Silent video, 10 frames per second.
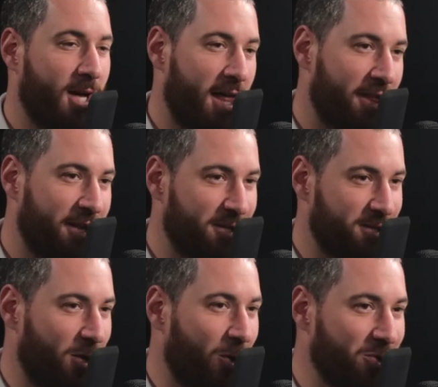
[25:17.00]
Well, I think
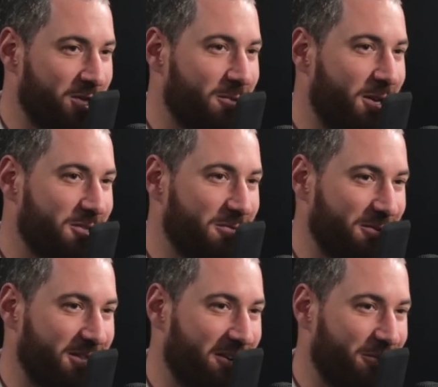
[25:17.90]
there's a whole generation of
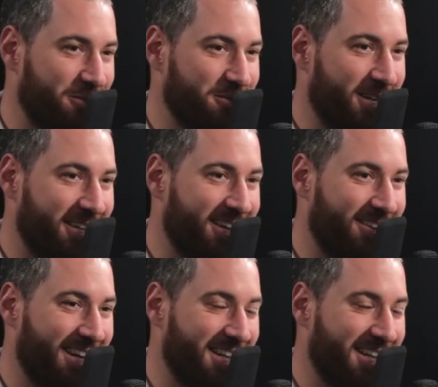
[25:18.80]
photographers right now that